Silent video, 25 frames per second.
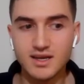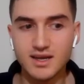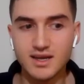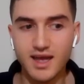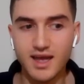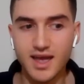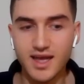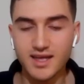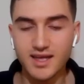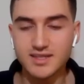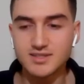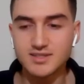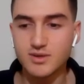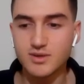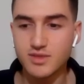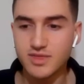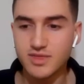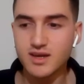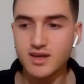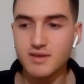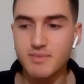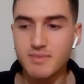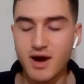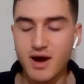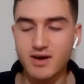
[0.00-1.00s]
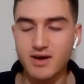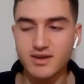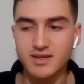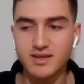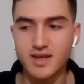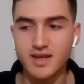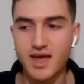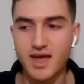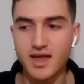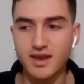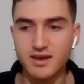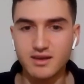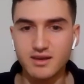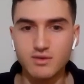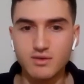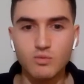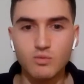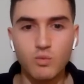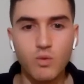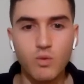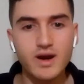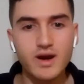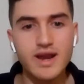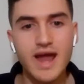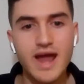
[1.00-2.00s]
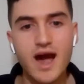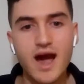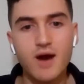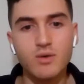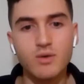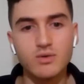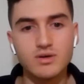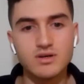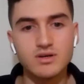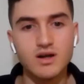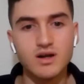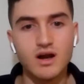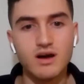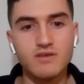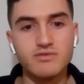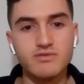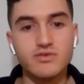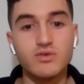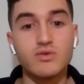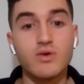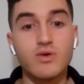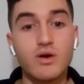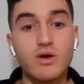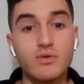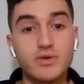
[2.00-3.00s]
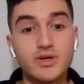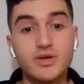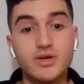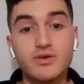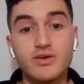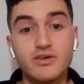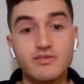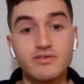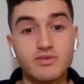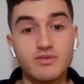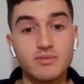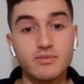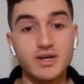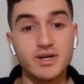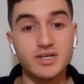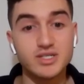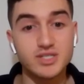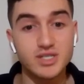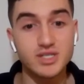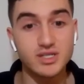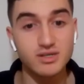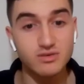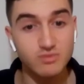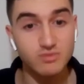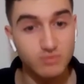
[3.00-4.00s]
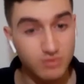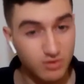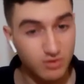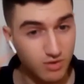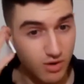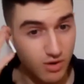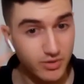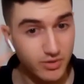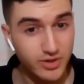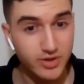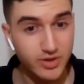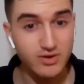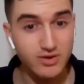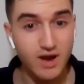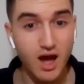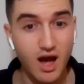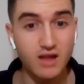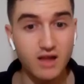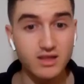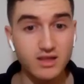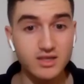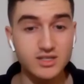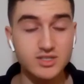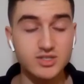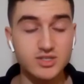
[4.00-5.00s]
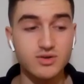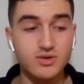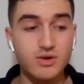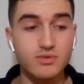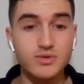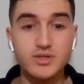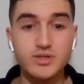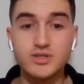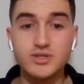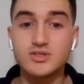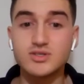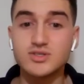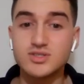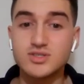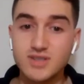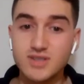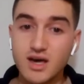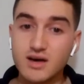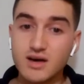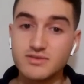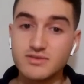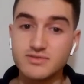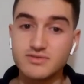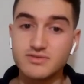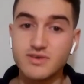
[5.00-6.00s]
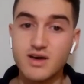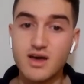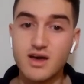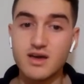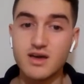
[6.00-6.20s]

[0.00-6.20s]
And you think about it, and 1 hour of growing your information, growing your knowledge, growing yourself,